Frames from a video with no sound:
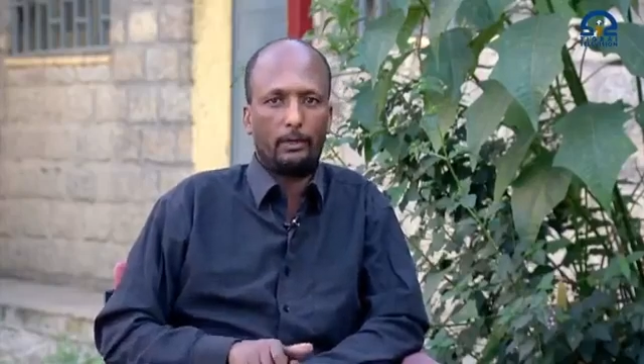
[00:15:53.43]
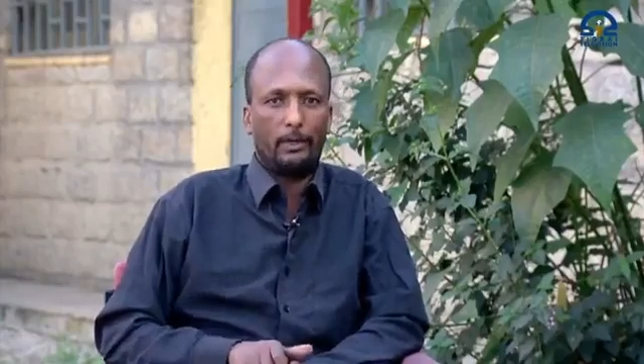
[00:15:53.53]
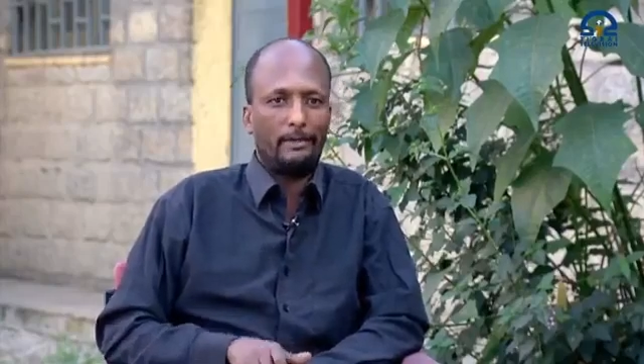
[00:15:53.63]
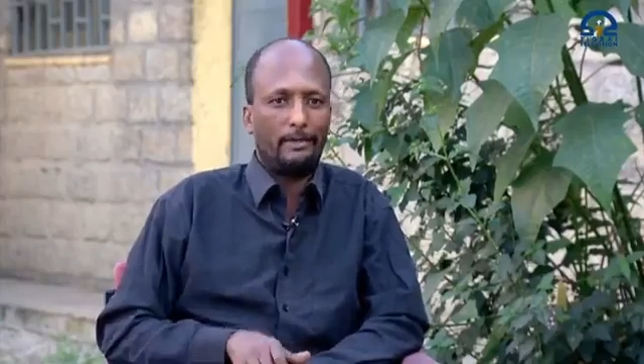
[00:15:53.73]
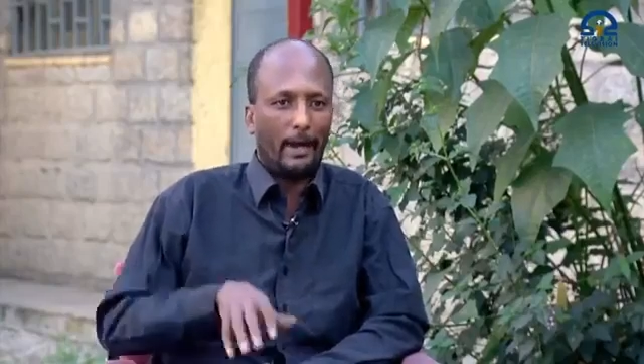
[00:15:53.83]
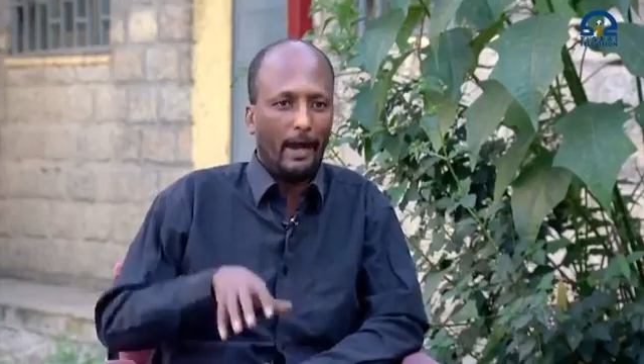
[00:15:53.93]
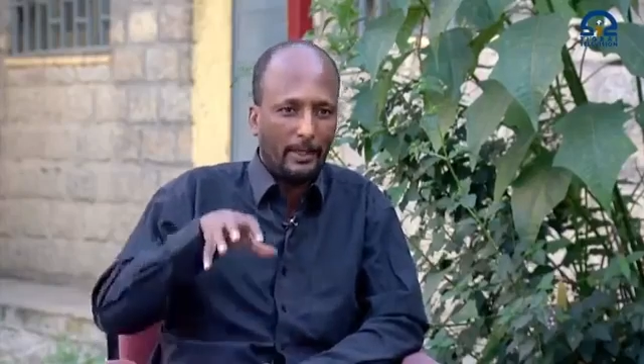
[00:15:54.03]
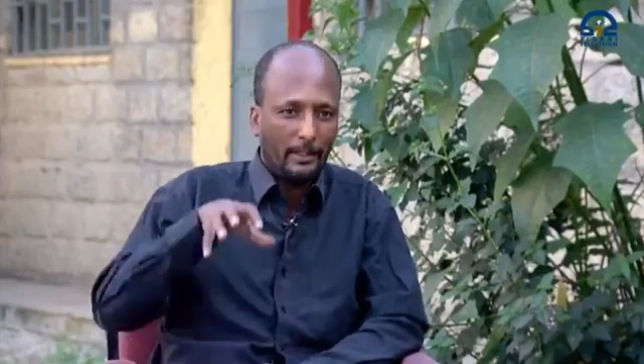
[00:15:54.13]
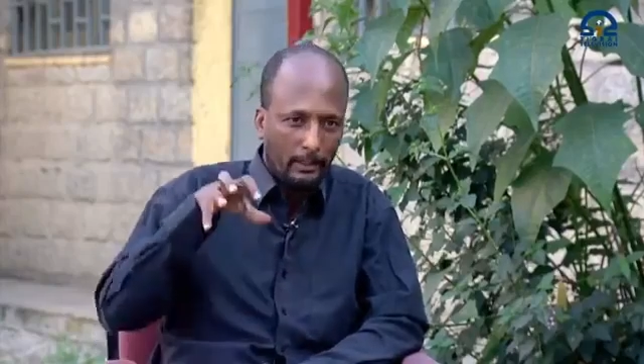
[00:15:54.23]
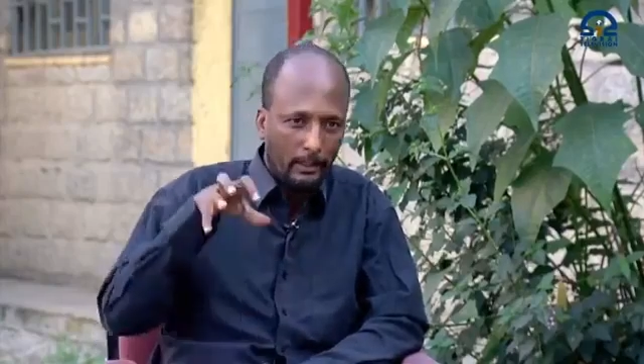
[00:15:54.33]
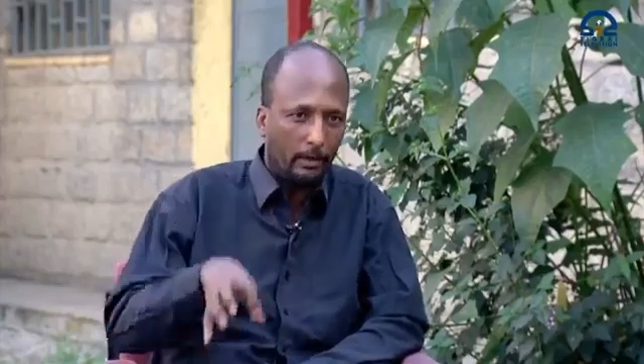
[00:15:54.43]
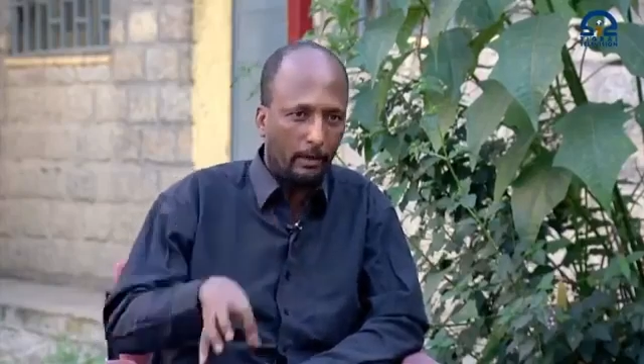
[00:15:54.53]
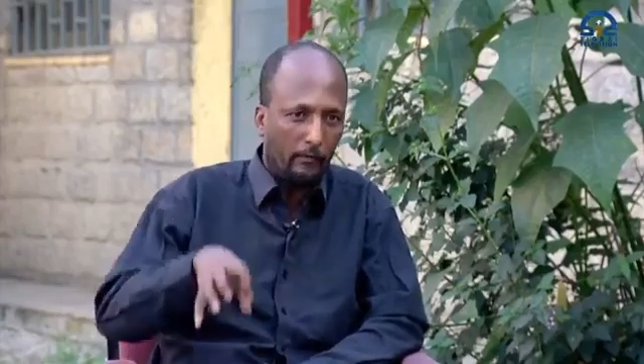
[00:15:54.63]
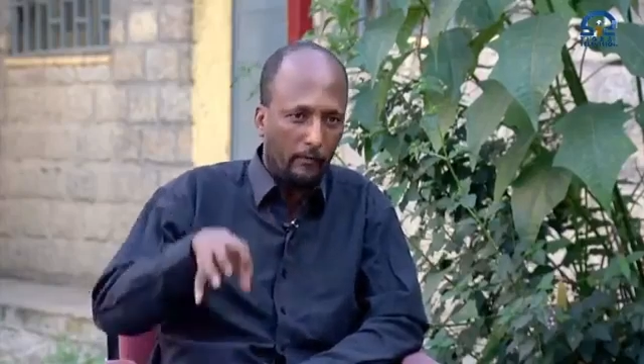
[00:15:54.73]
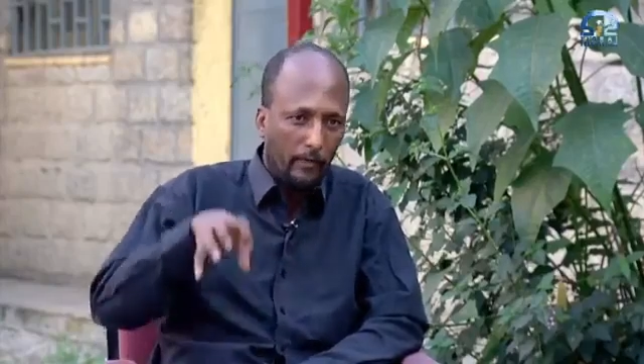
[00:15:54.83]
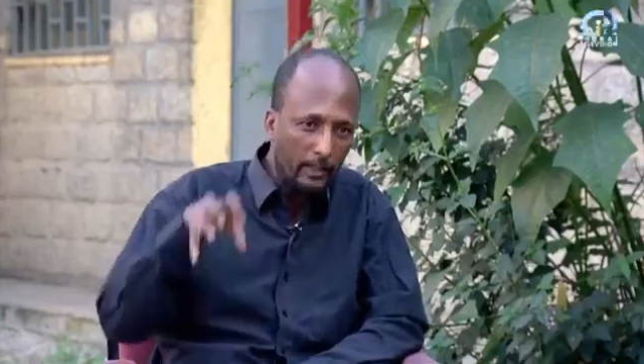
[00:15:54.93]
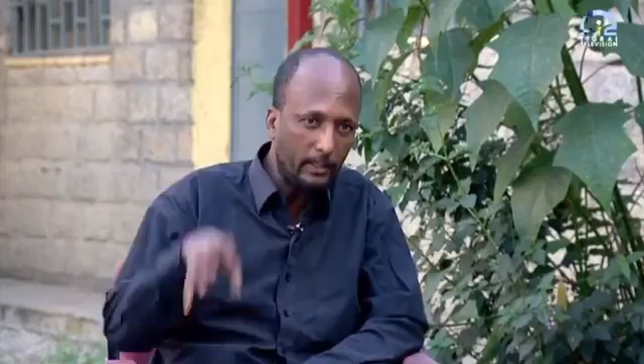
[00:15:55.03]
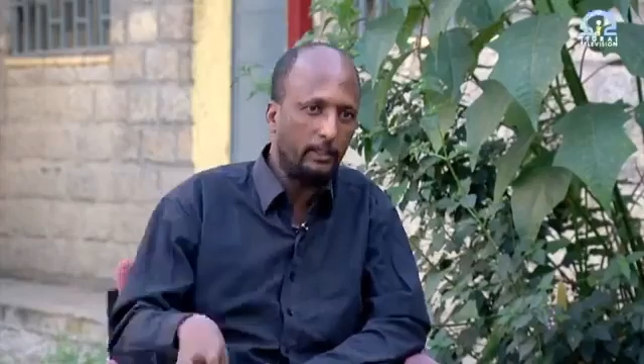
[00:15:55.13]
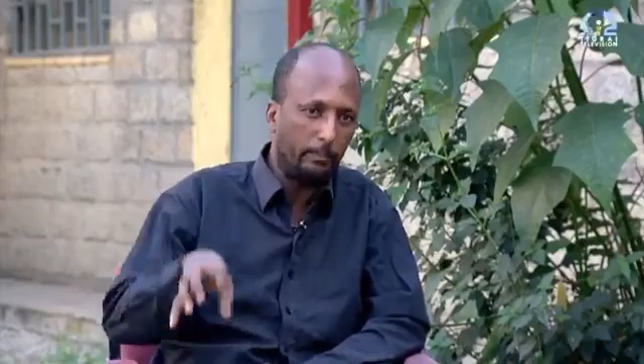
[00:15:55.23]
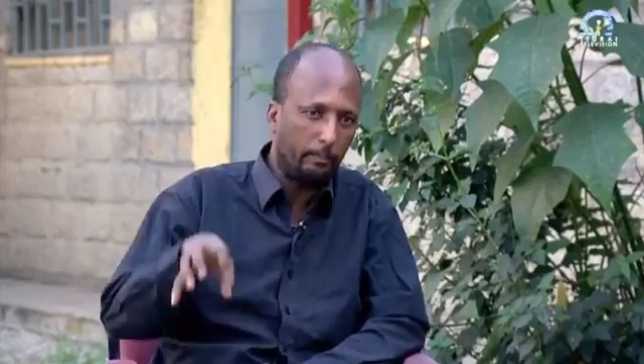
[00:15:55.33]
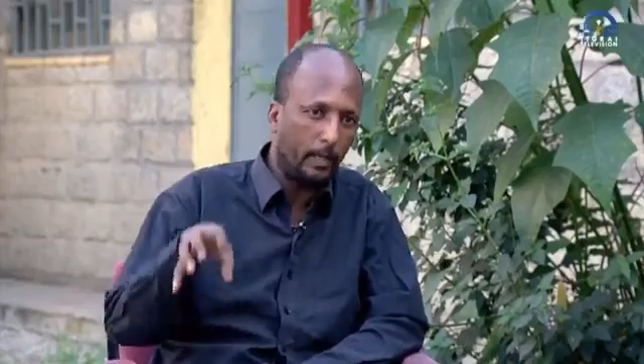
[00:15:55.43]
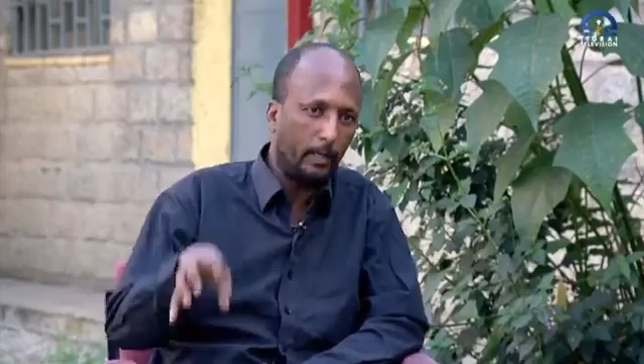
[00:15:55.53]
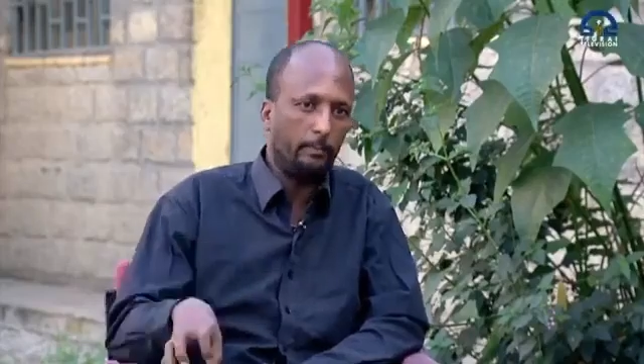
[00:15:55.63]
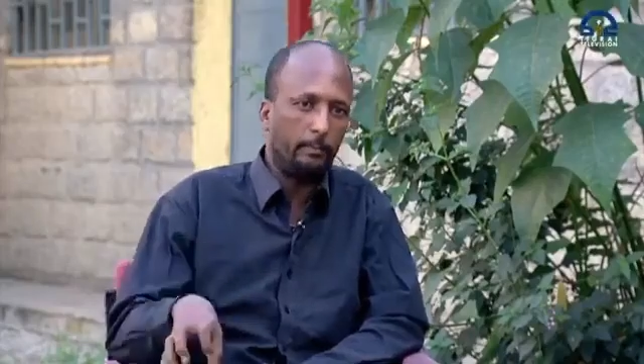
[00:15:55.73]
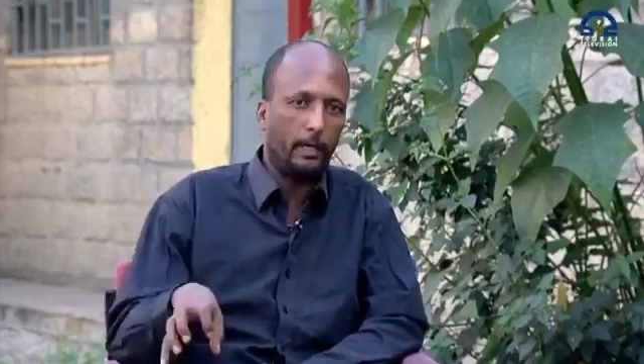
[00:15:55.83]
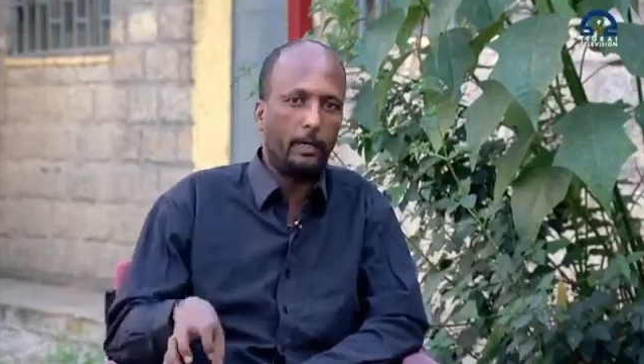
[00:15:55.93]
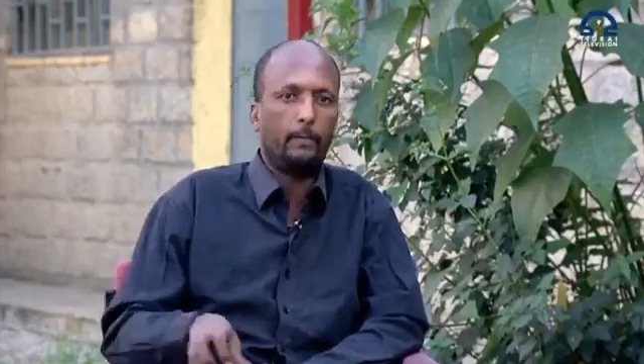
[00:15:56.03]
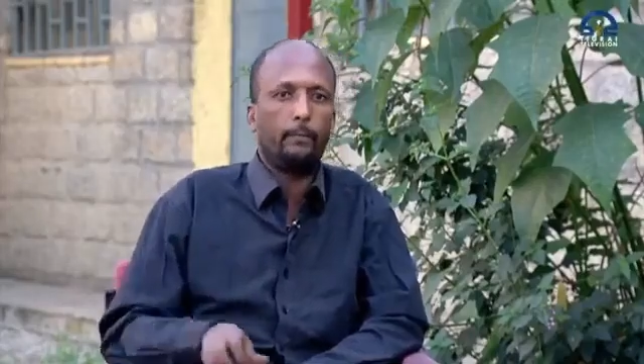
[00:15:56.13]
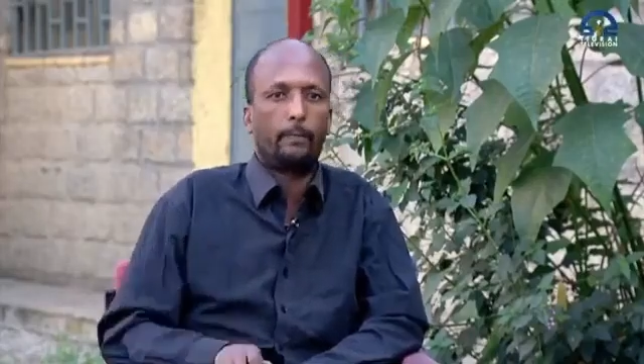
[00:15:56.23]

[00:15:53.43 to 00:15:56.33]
And their action reveals their plan by now.